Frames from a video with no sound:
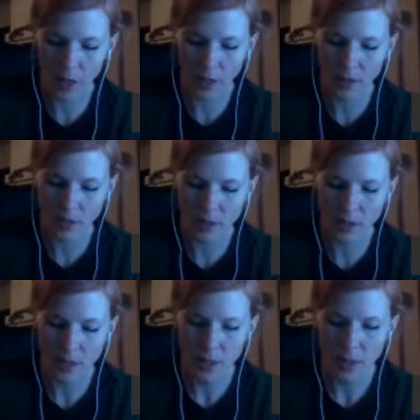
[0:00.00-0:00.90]
okay.
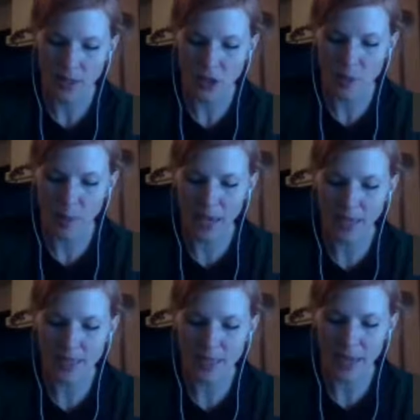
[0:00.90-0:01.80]

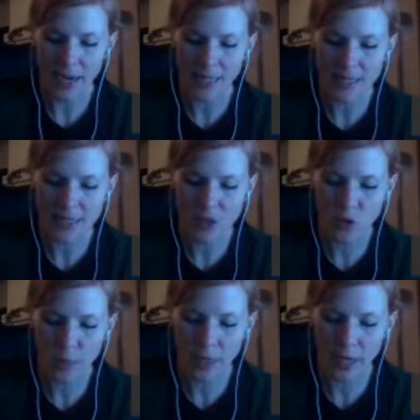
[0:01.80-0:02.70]
Megan said, I can see
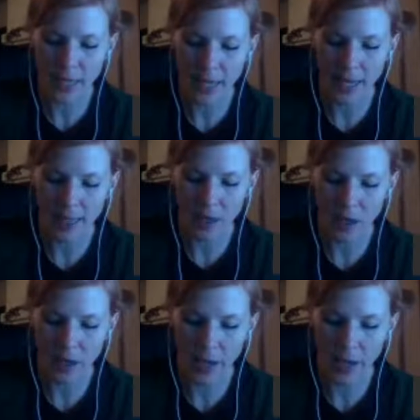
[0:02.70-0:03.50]
you, but I can't get on.